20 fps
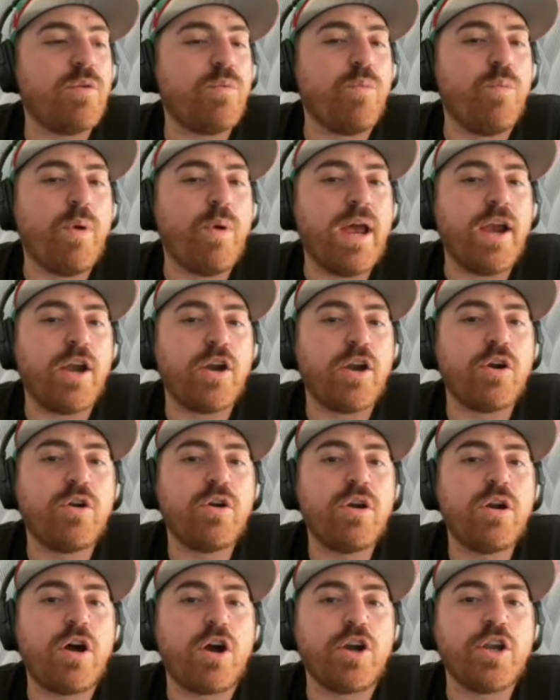
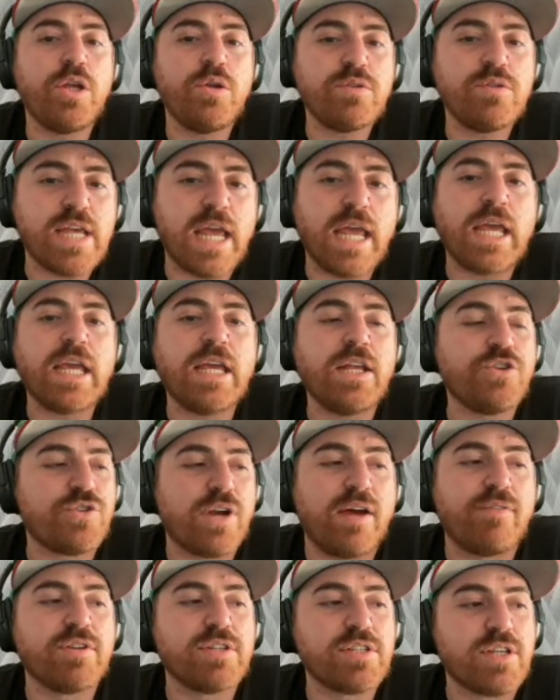where are you taking
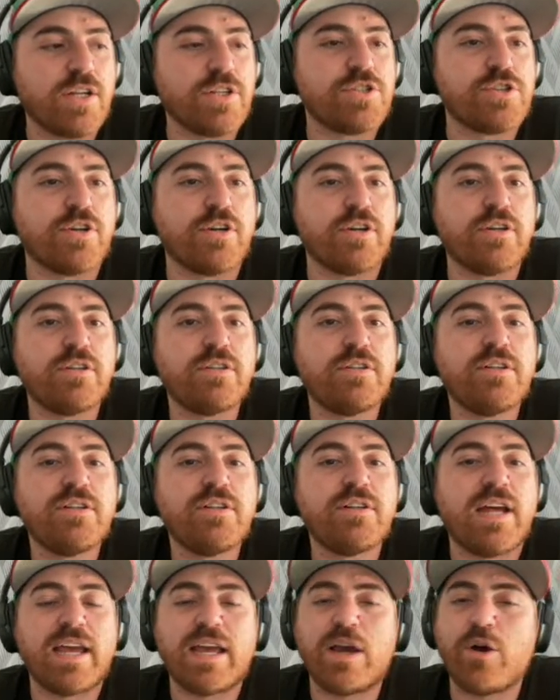Travis Hunter?
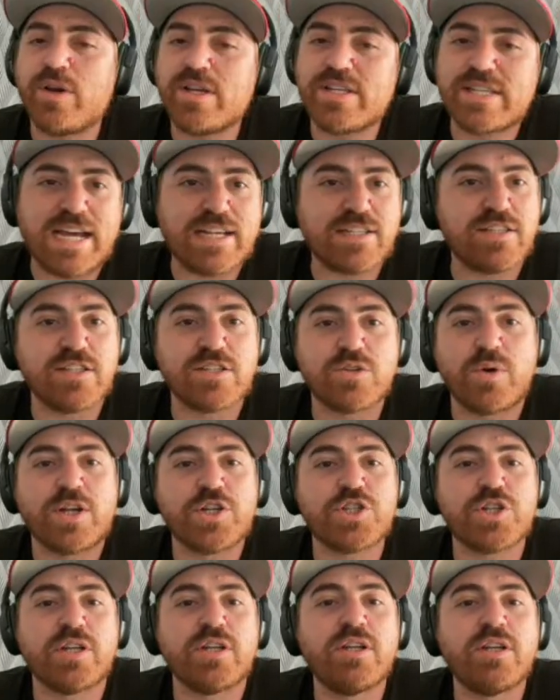I always ask this
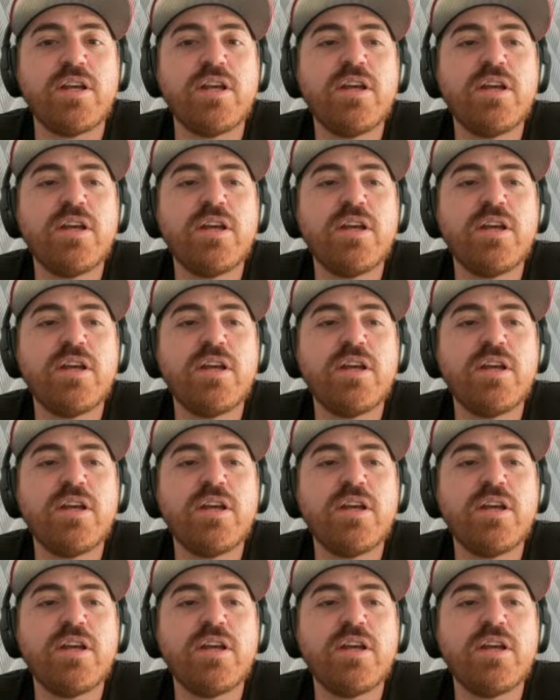question.